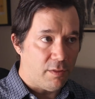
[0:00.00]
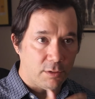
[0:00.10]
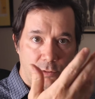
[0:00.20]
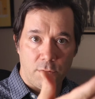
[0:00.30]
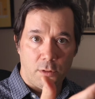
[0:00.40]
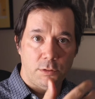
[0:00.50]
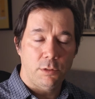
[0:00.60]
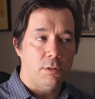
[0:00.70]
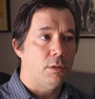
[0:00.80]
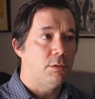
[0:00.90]
I think to
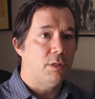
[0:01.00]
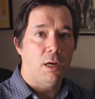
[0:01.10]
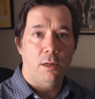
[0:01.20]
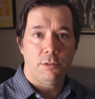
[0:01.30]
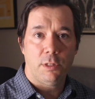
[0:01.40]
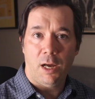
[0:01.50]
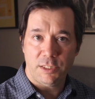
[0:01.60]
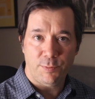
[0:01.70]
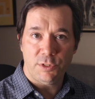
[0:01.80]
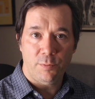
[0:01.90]
the
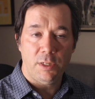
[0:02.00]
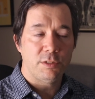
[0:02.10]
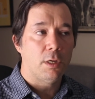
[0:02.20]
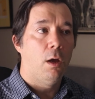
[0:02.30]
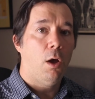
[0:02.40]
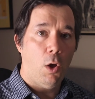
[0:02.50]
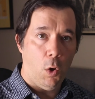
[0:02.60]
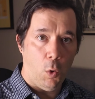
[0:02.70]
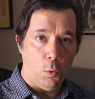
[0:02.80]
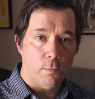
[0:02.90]
husband to be's
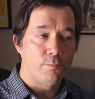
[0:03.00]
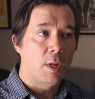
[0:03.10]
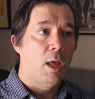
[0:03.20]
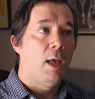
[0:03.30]
home.